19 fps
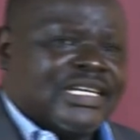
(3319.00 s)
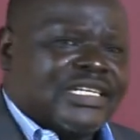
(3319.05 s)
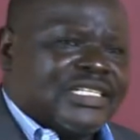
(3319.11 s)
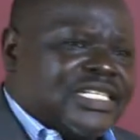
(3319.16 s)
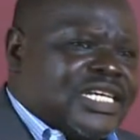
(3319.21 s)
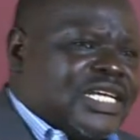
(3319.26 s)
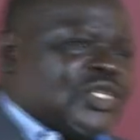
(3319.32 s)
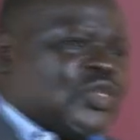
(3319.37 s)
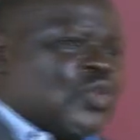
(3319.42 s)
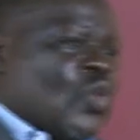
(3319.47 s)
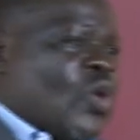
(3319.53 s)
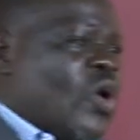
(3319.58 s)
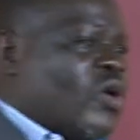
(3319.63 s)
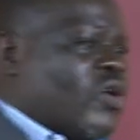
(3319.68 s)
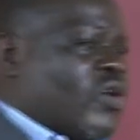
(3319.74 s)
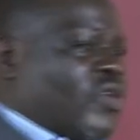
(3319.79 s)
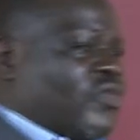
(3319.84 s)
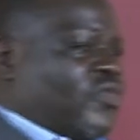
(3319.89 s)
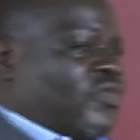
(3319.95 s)
This
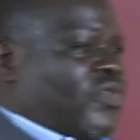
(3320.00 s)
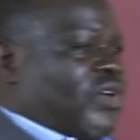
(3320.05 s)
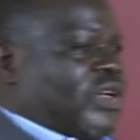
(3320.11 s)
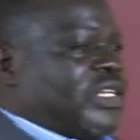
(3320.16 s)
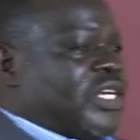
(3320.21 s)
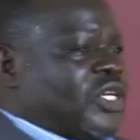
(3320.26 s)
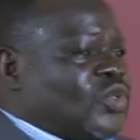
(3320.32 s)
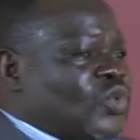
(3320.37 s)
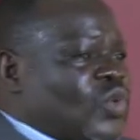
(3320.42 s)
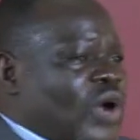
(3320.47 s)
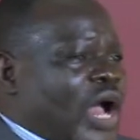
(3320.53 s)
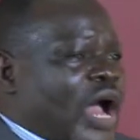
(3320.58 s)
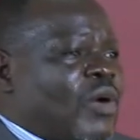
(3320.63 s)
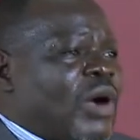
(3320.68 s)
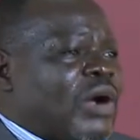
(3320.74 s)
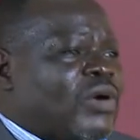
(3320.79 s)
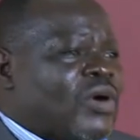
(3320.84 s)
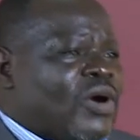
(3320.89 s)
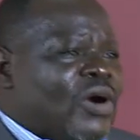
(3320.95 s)
work of this
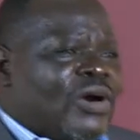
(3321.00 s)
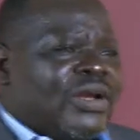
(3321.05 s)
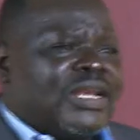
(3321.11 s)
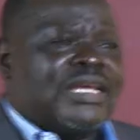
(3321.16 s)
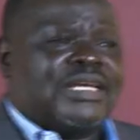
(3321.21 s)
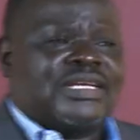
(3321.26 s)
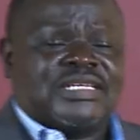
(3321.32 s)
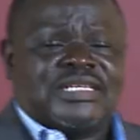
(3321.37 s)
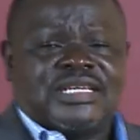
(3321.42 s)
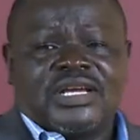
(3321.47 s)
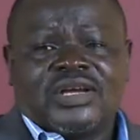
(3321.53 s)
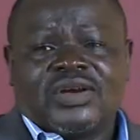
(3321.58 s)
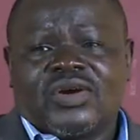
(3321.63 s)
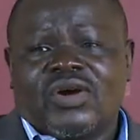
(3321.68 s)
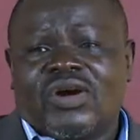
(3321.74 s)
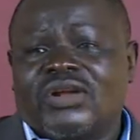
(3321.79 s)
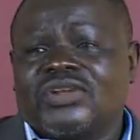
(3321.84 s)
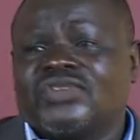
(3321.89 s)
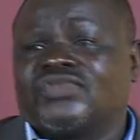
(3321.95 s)
our calling
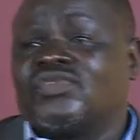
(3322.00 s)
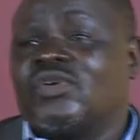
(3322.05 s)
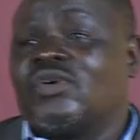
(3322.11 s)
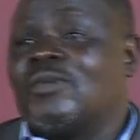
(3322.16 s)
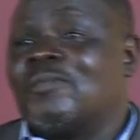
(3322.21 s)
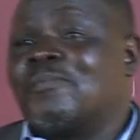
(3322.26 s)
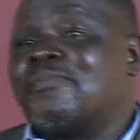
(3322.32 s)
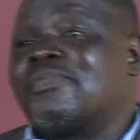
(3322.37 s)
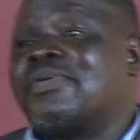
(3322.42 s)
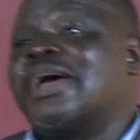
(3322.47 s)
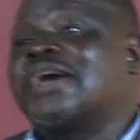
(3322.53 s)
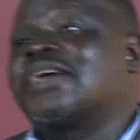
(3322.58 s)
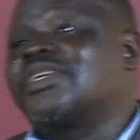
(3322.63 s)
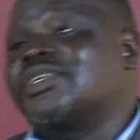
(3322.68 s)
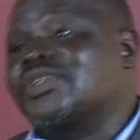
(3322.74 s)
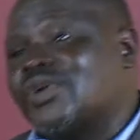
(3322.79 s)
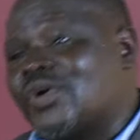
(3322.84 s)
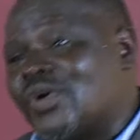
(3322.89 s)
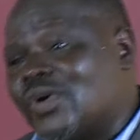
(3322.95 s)
calls for
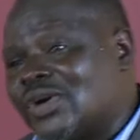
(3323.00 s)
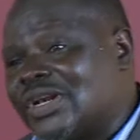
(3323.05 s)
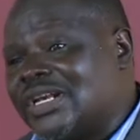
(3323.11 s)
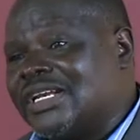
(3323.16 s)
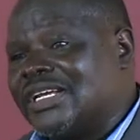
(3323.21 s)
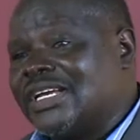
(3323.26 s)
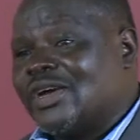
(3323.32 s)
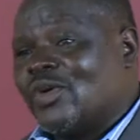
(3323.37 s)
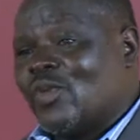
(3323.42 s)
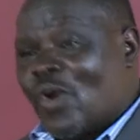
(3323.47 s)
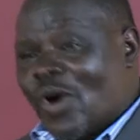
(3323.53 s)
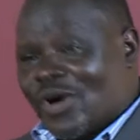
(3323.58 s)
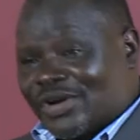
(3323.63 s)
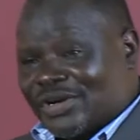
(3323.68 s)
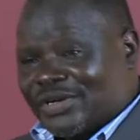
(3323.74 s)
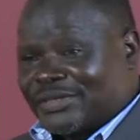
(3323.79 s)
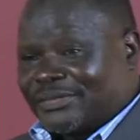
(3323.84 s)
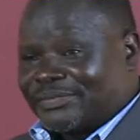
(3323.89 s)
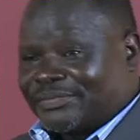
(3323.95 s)
practical
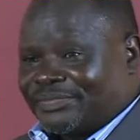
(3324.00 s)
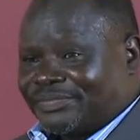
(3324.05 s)
work.